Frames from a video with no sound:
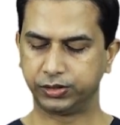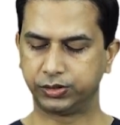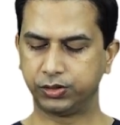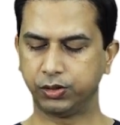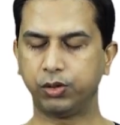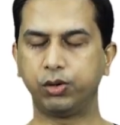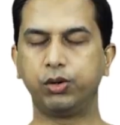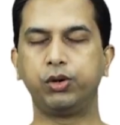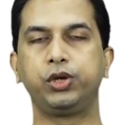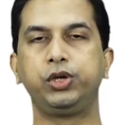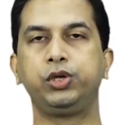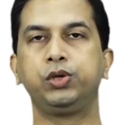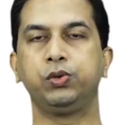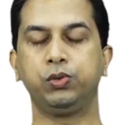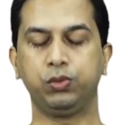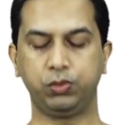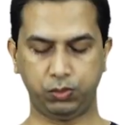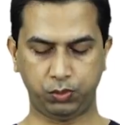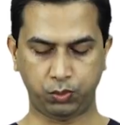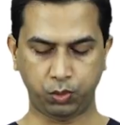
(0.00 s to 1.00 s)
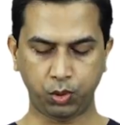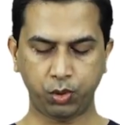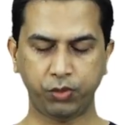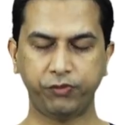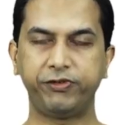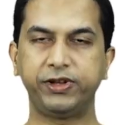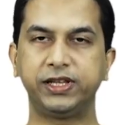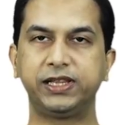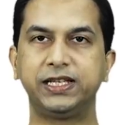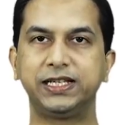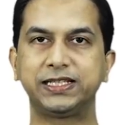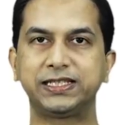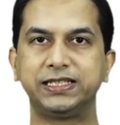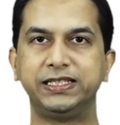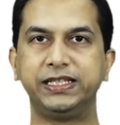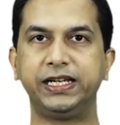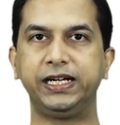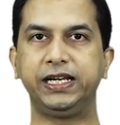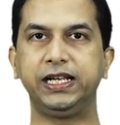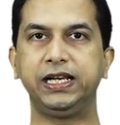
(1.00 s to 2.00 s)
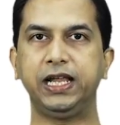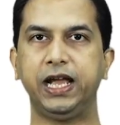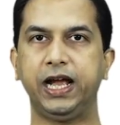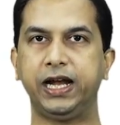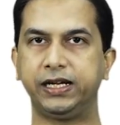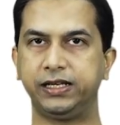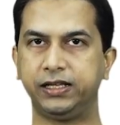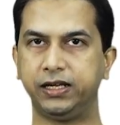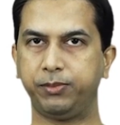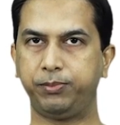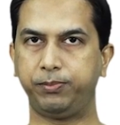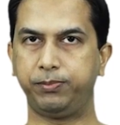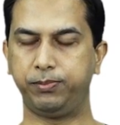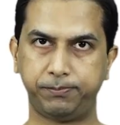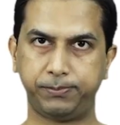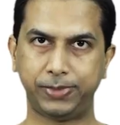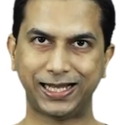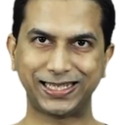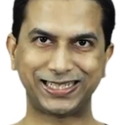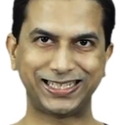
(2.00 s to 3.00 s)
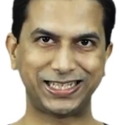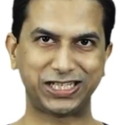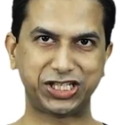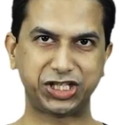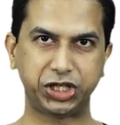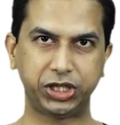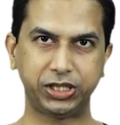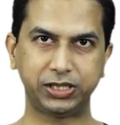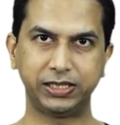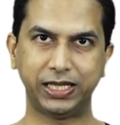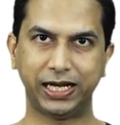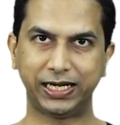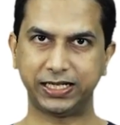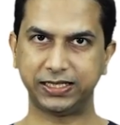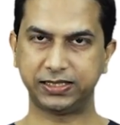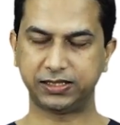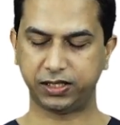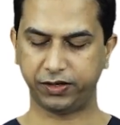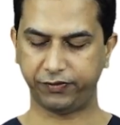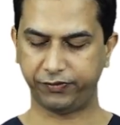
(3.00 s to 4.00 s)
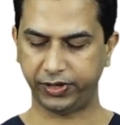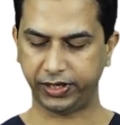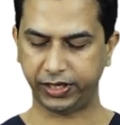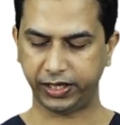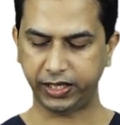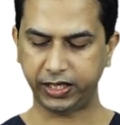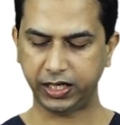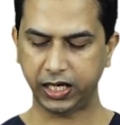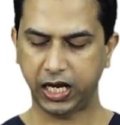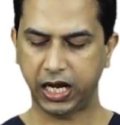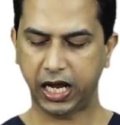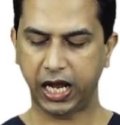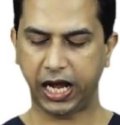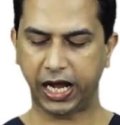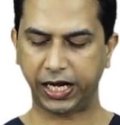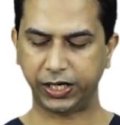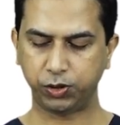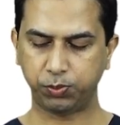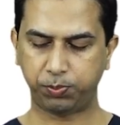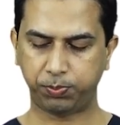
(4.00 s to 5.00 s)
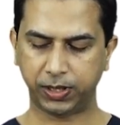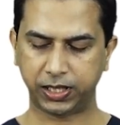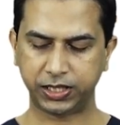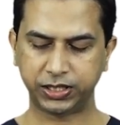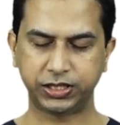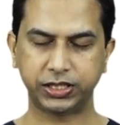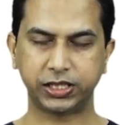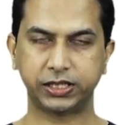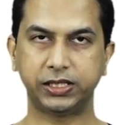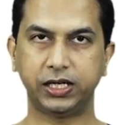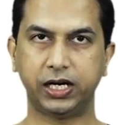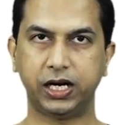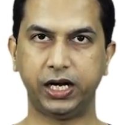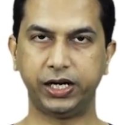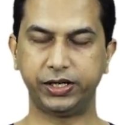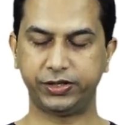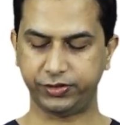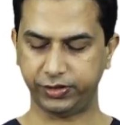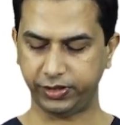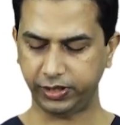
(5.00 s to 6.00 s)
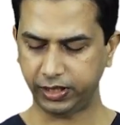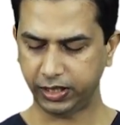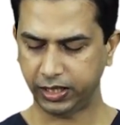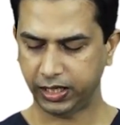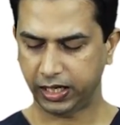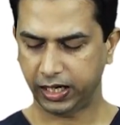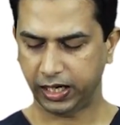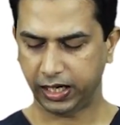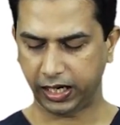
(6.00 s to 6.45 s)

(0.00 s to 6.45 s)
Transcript: So you go with this needle and the plastic sheath that is covering it, and you puncture the artery,